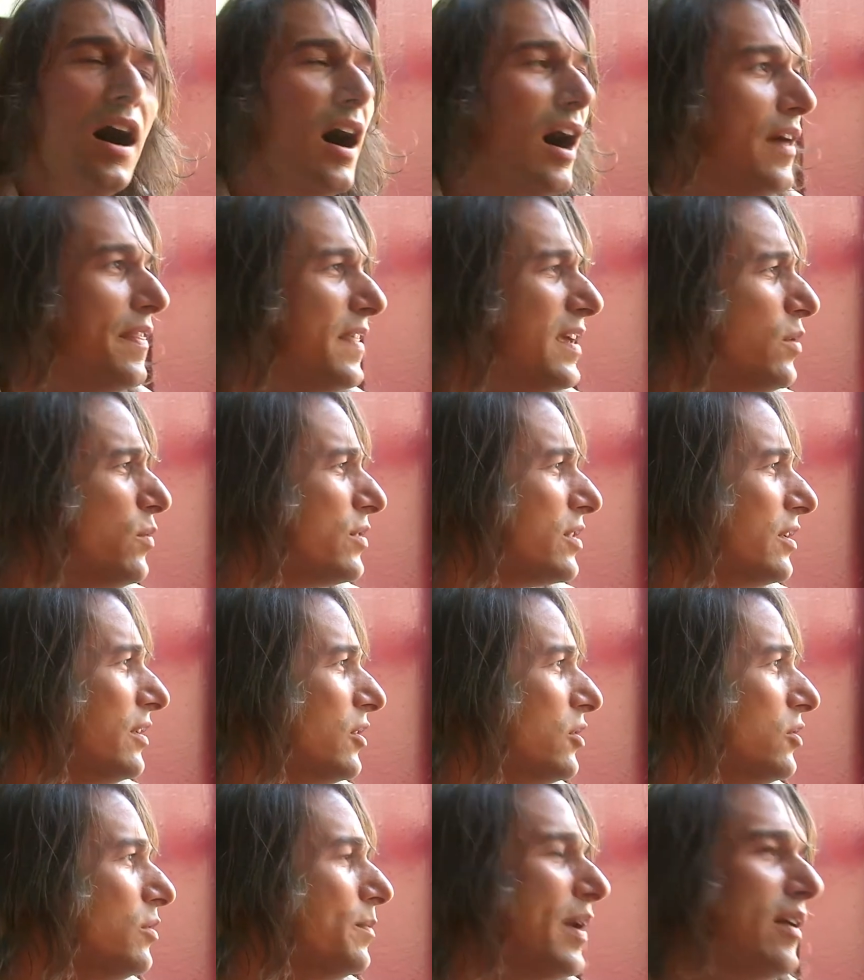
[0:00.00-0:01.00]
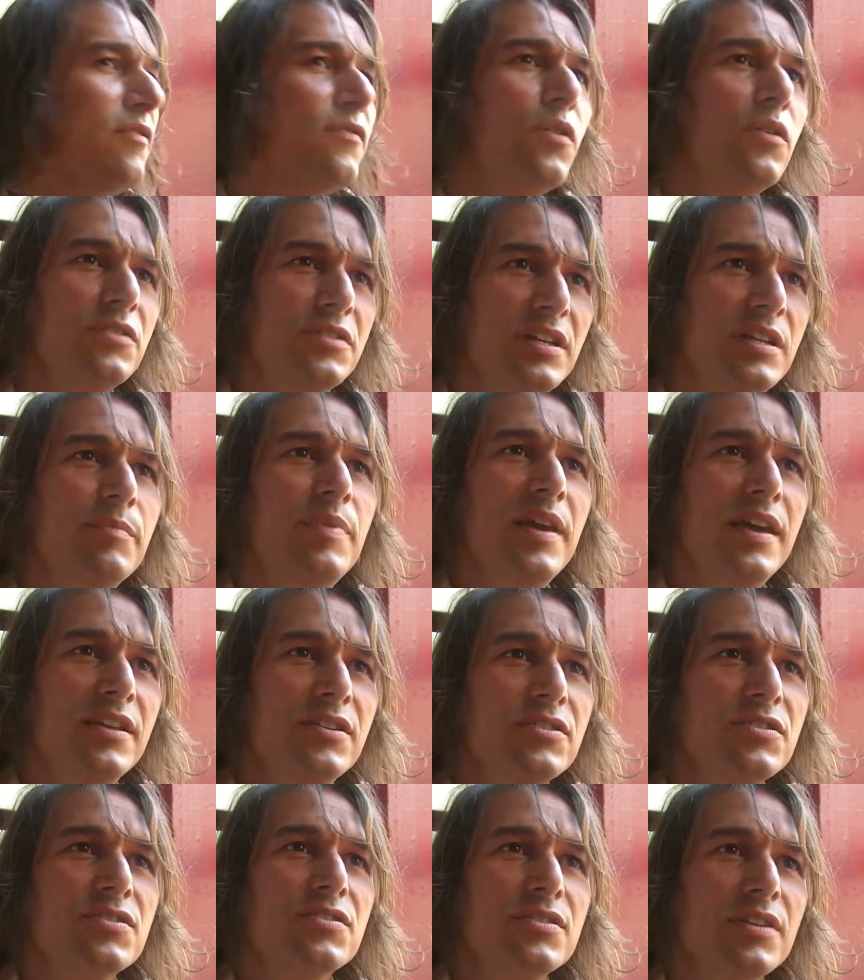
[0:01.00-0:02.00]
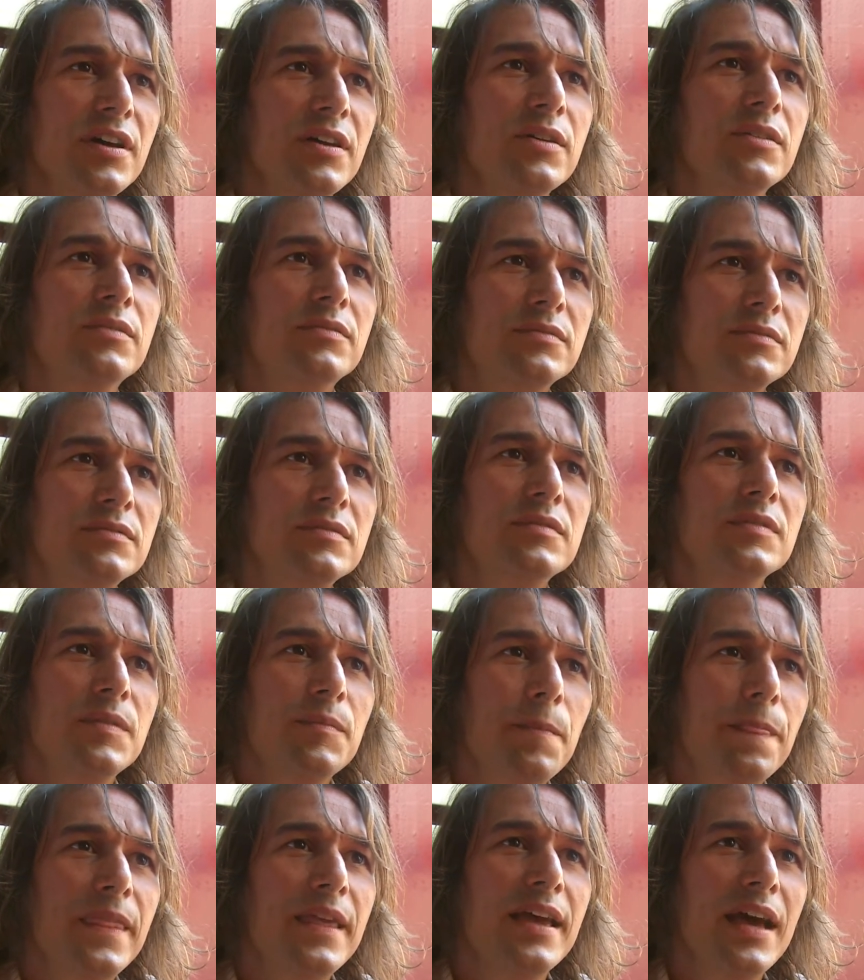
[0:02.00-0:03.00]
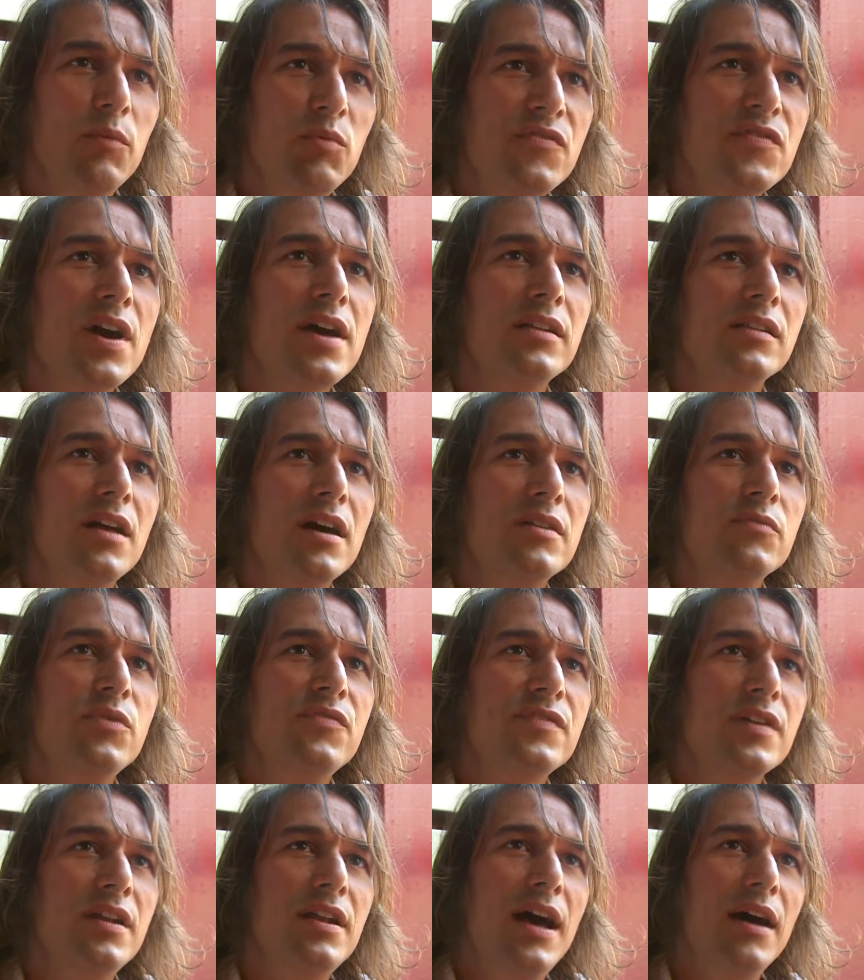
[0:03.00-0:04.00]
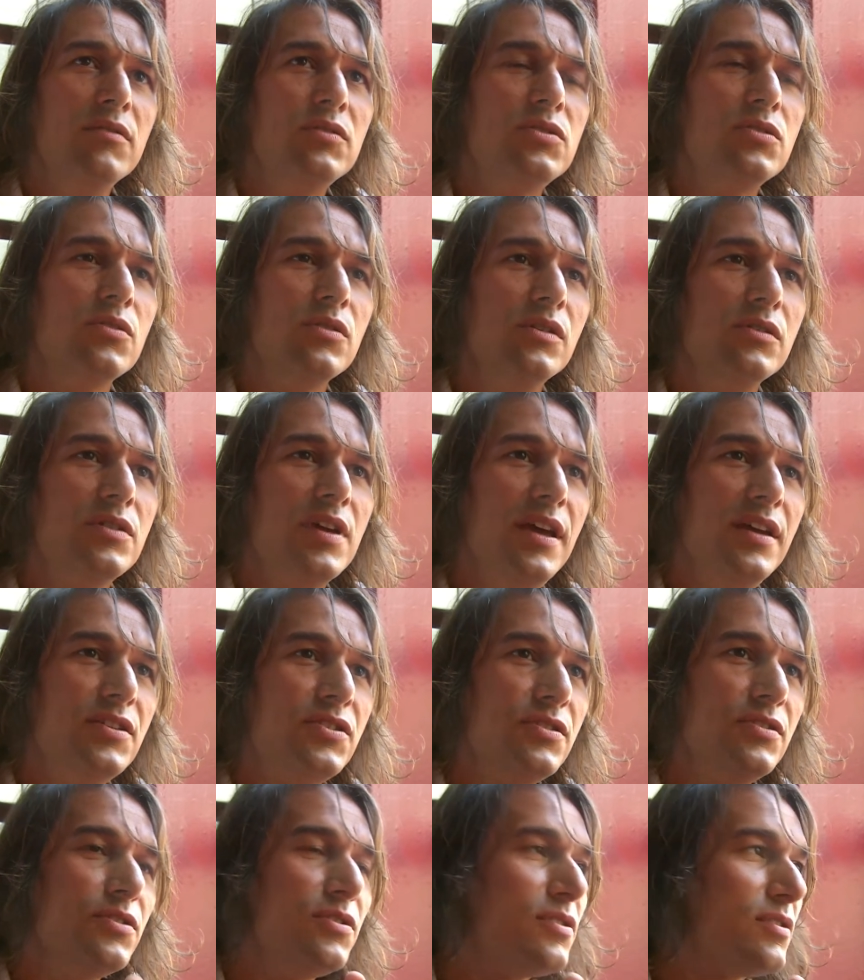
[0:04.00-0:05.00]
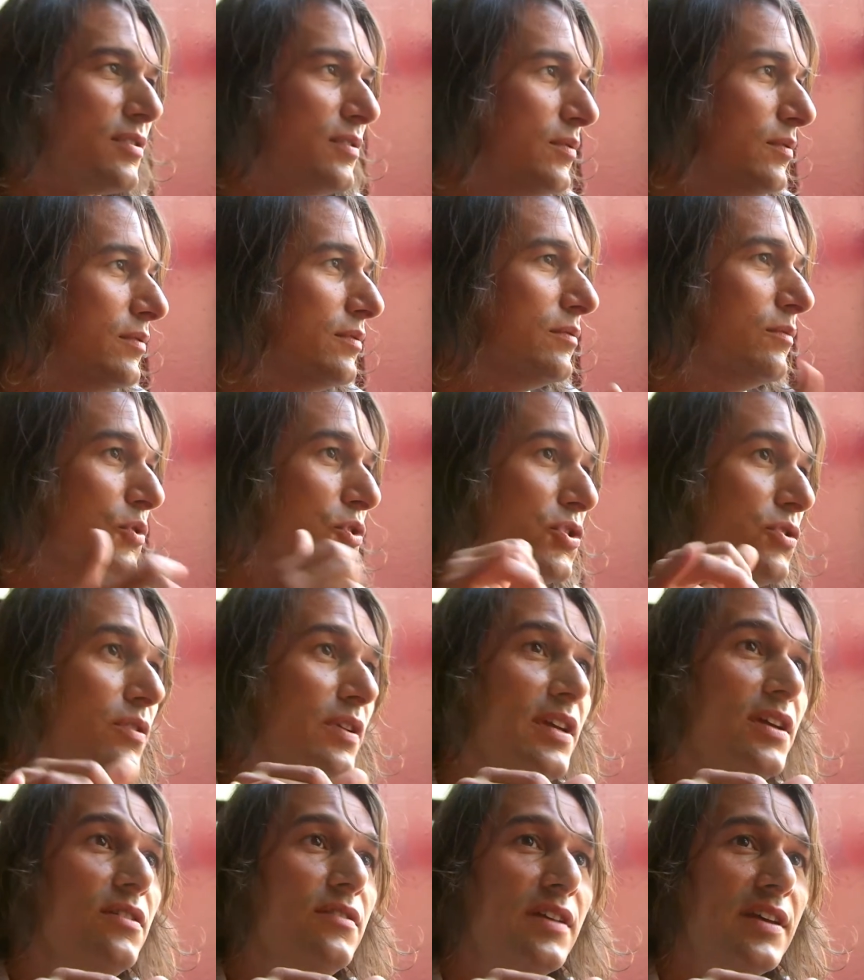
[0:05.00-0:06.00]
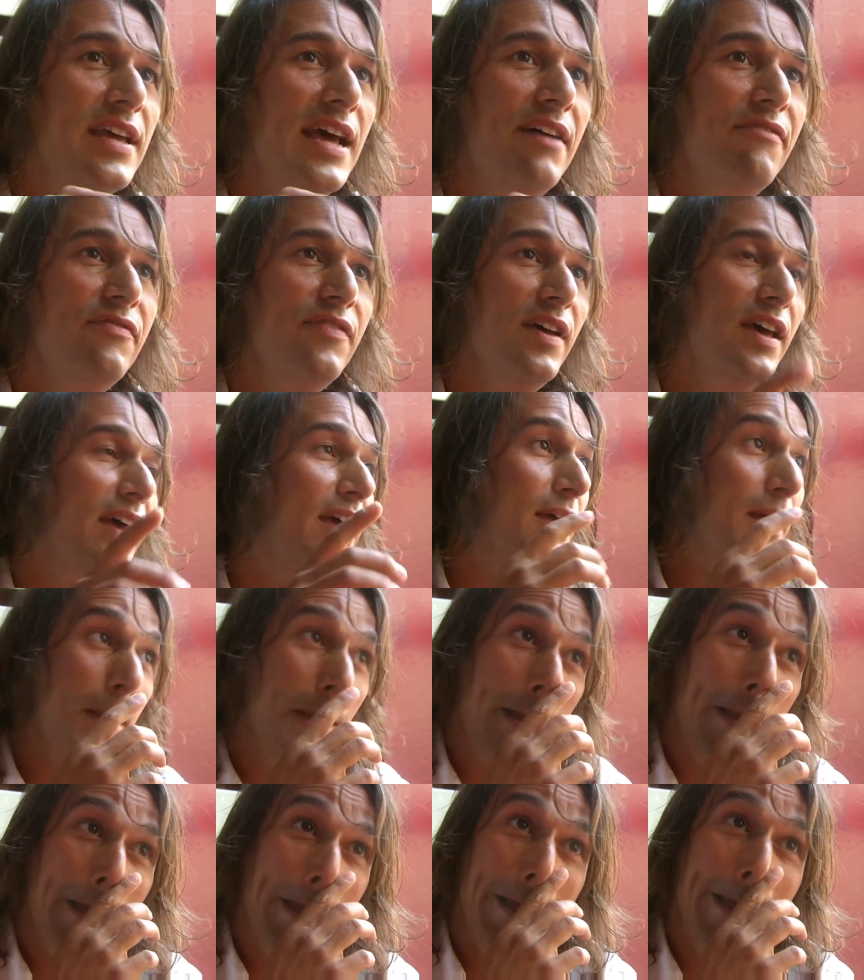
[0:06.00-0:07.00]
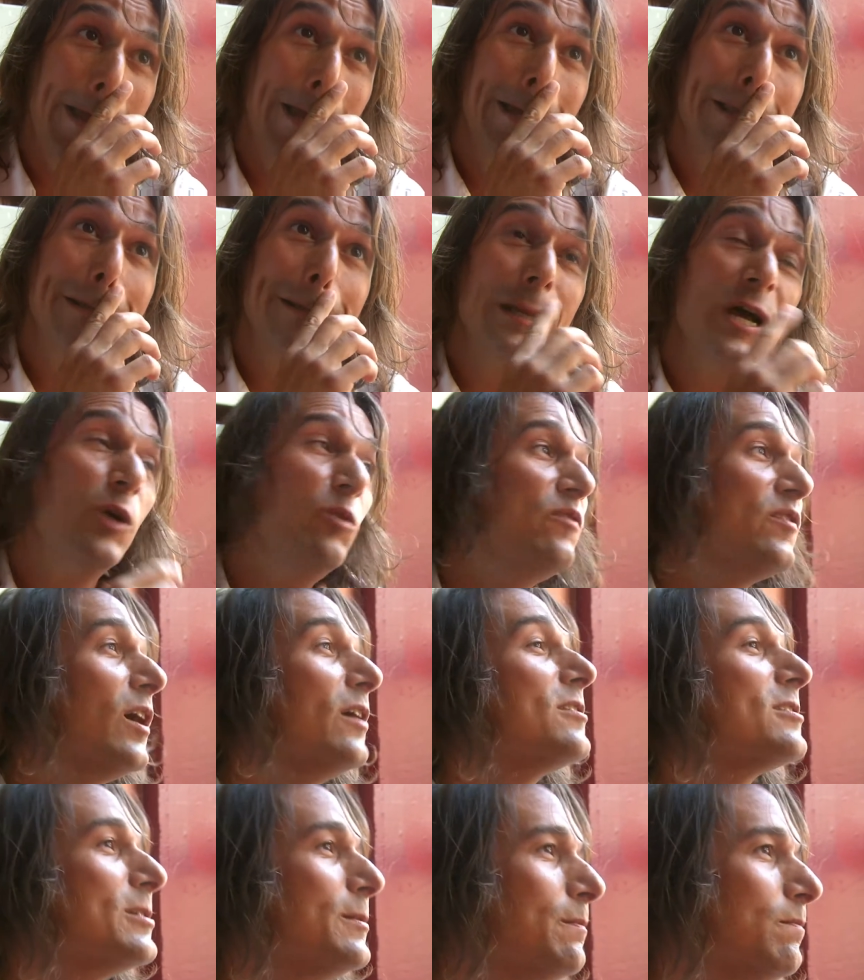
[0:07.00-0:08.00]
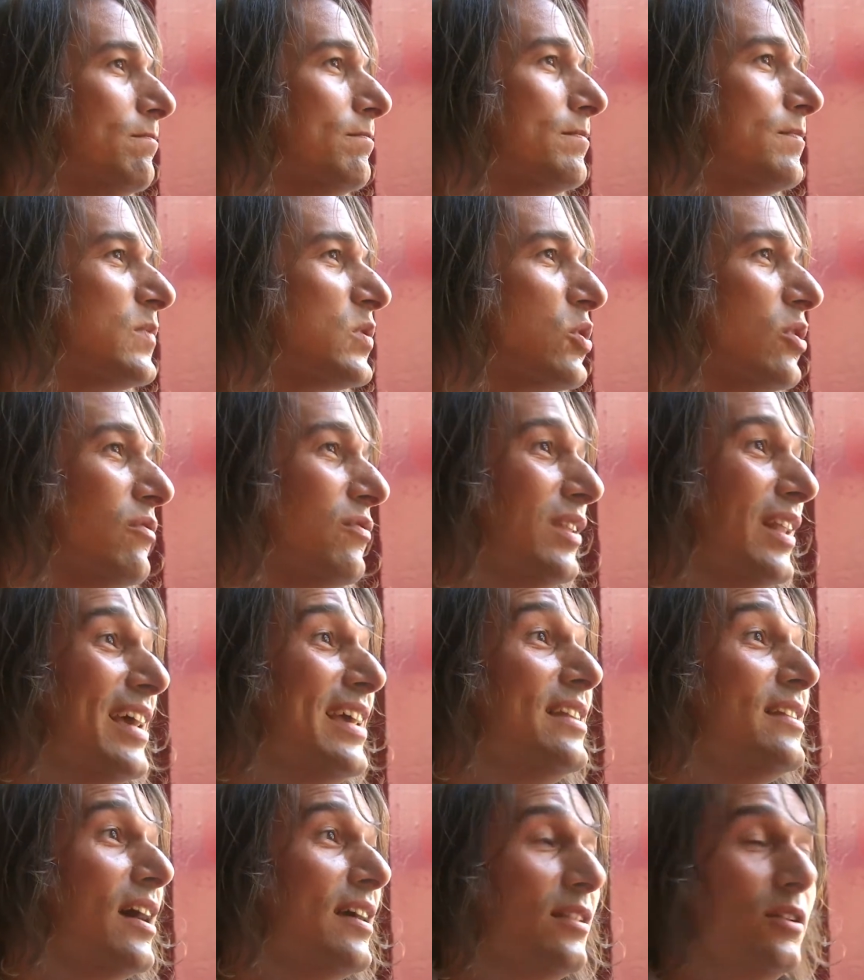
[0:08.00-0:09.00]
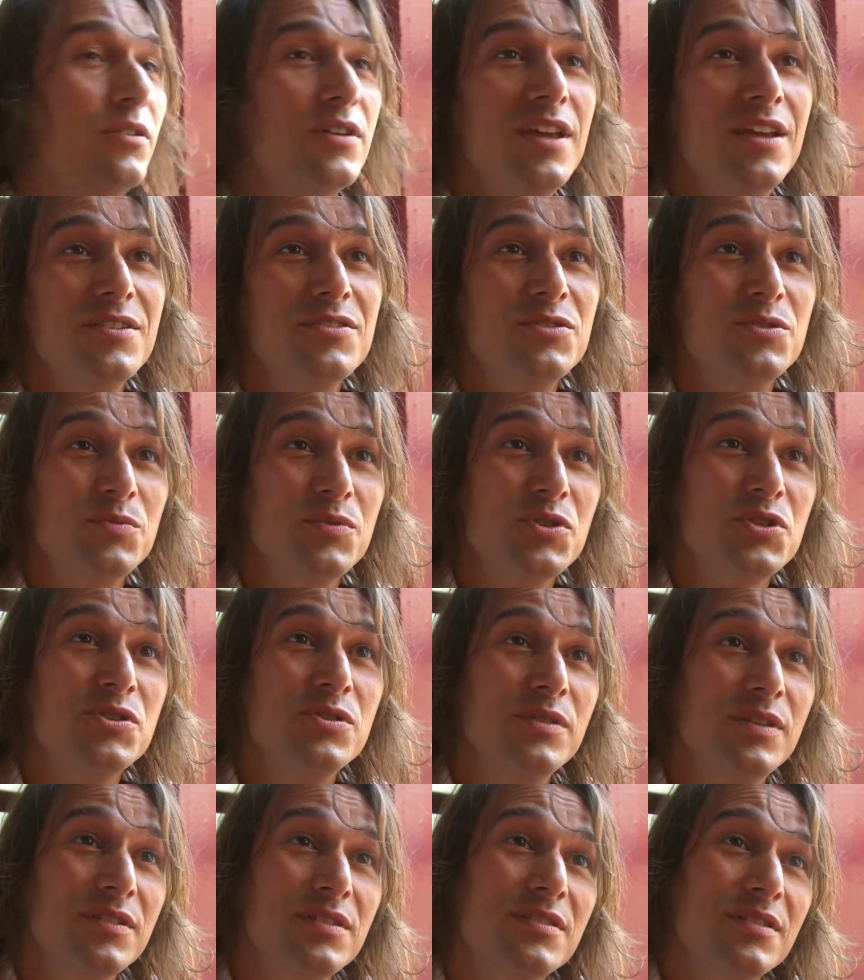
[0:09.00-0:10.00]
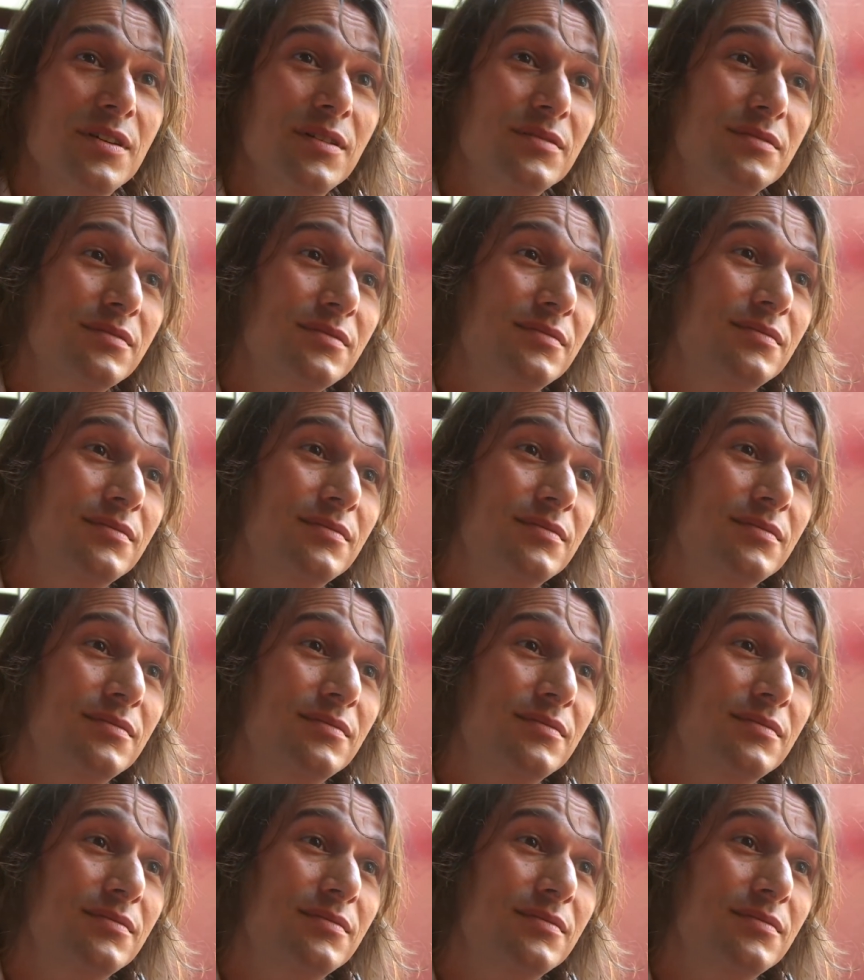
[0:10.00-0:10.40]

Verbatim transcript: I think we're going to do about 14 pages, so yeah, we've got a lot of, we've got outdoor locations. We're shooting here in the cafe, and uh, we've got some sort of late night locations we're shooting, so.